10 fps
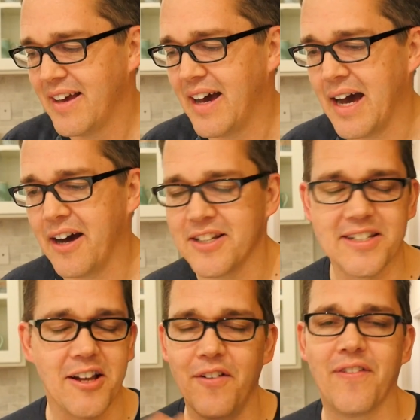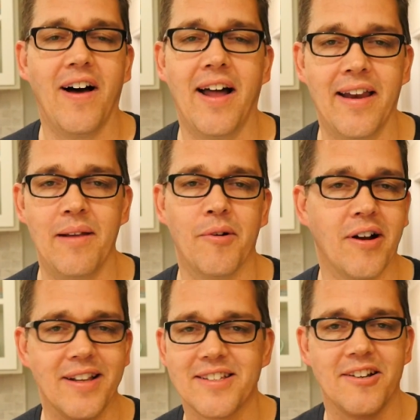I just don't fly it
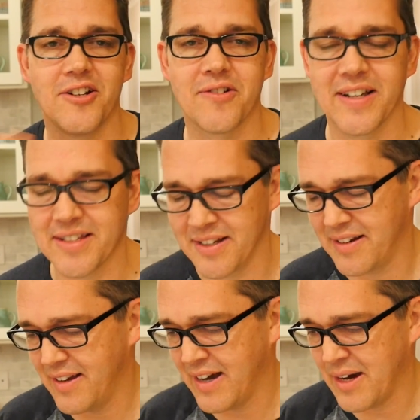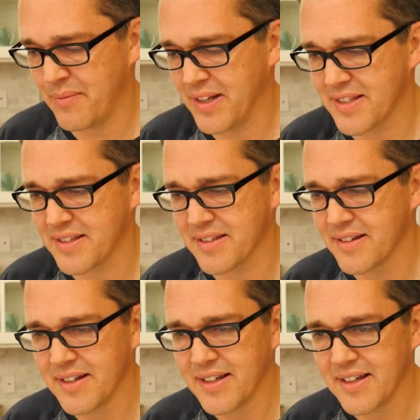anymore. I just don't trust it.
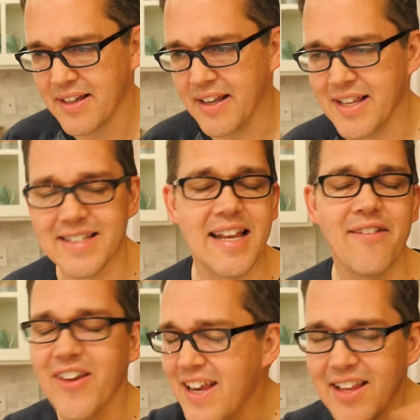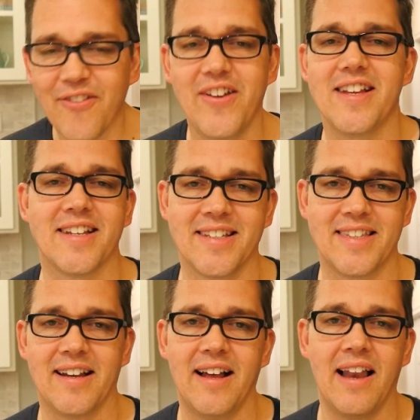It doesn't have any
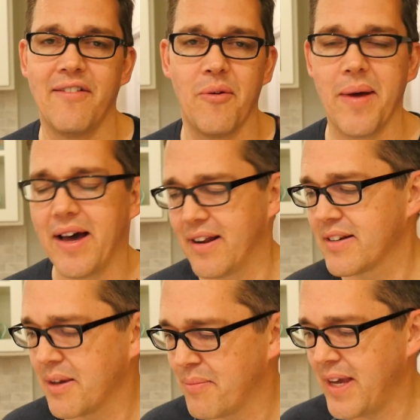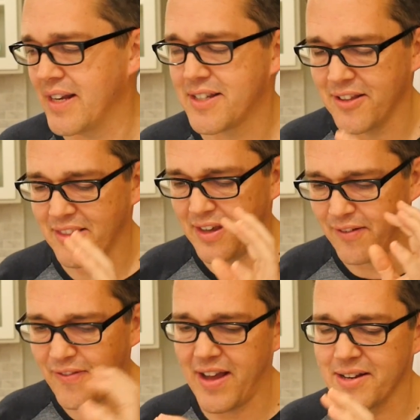features that I love about it compared to
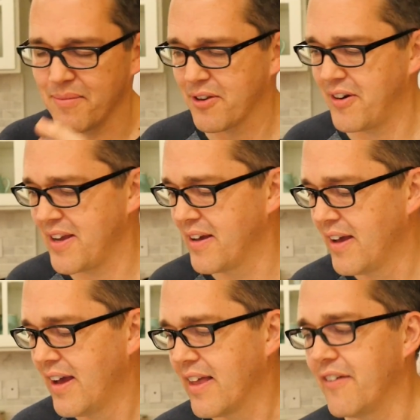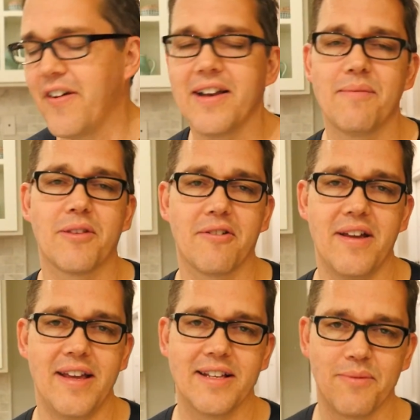the Phantom 3. The Phantom
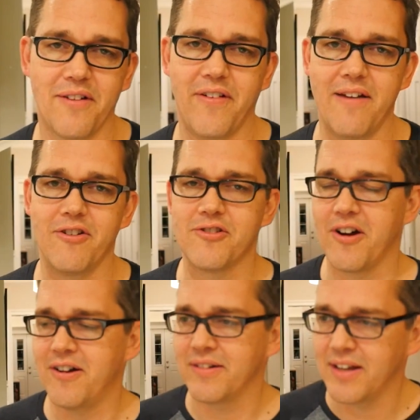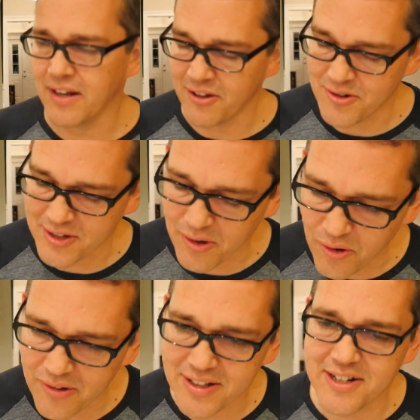3 is my favorite drone. I use it
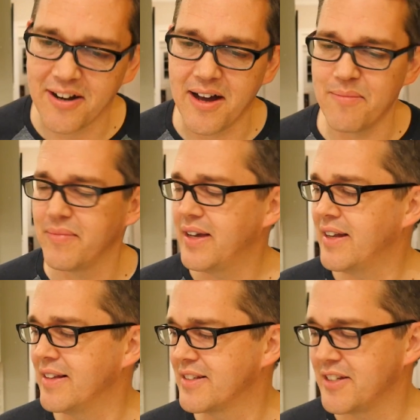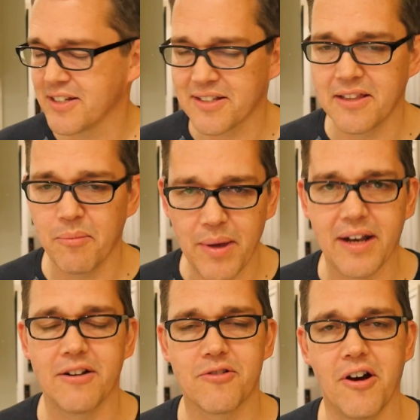all the time. It is just the
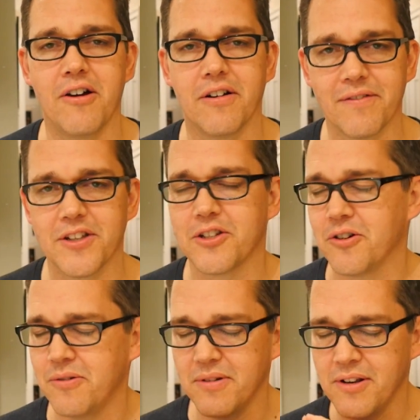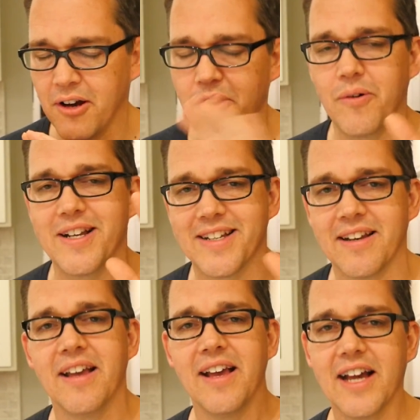better drone of the two, no
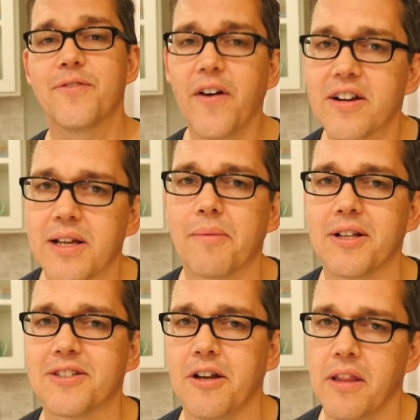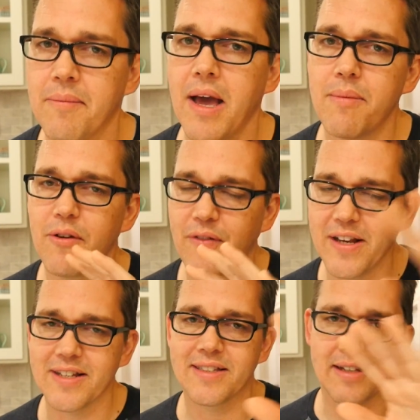question. As far as I'm concerned, there may be
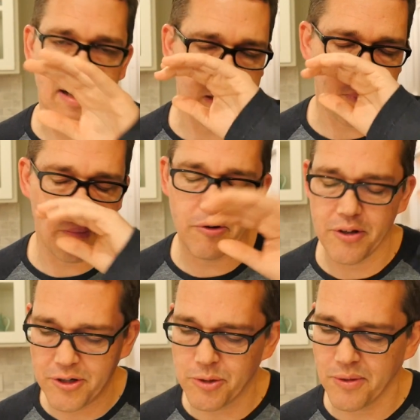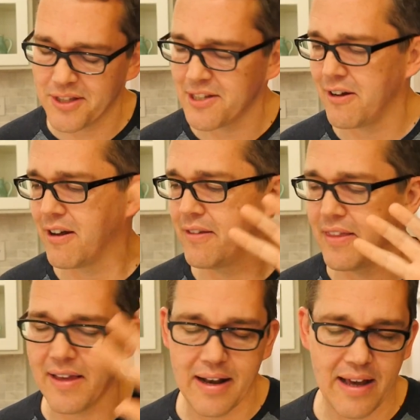features that other people use with the Solo
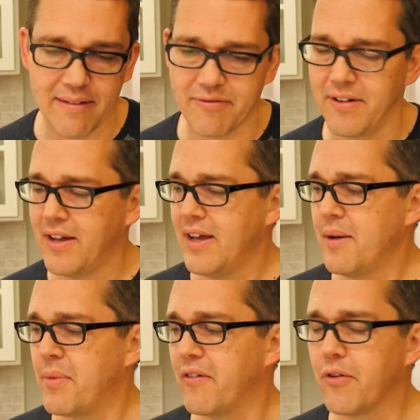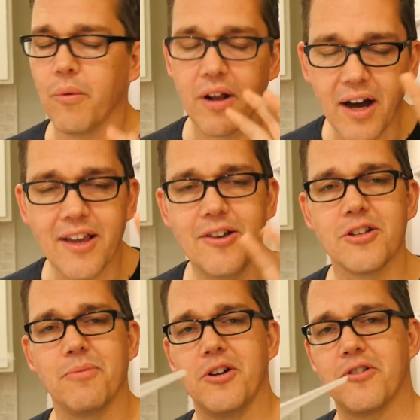that they love, but for what I
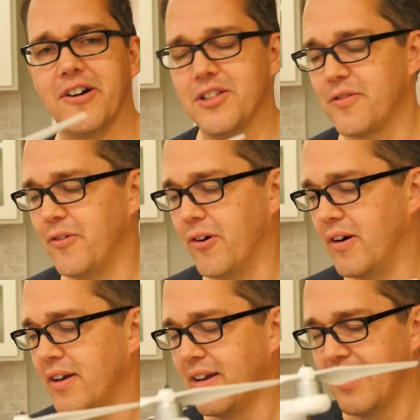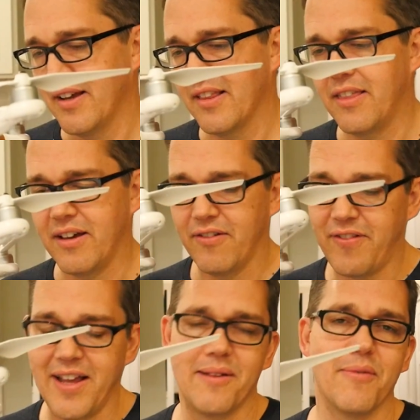use my drones for, the
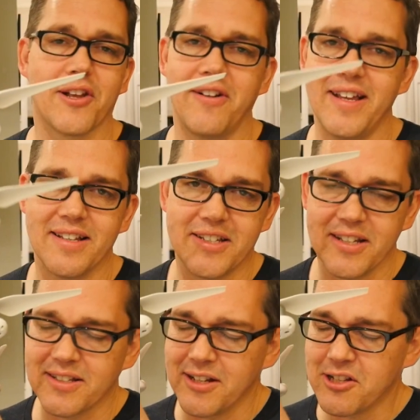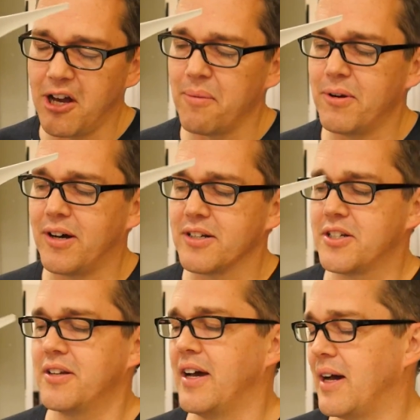Phantom 3 is just a
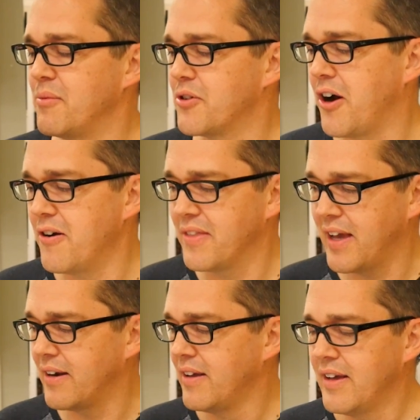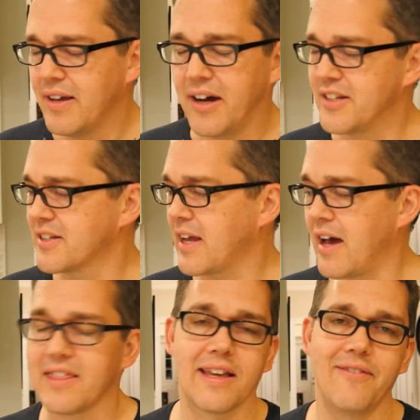top-notch drone that I just
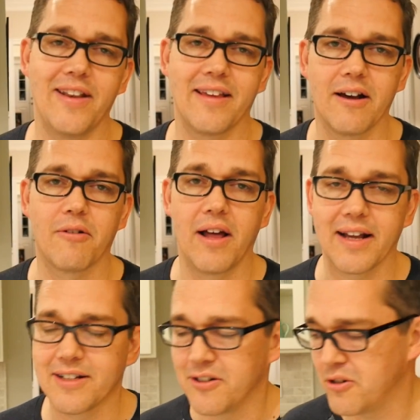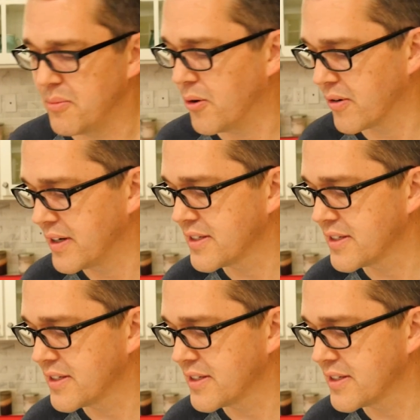can't think of anything I'd like it to do more.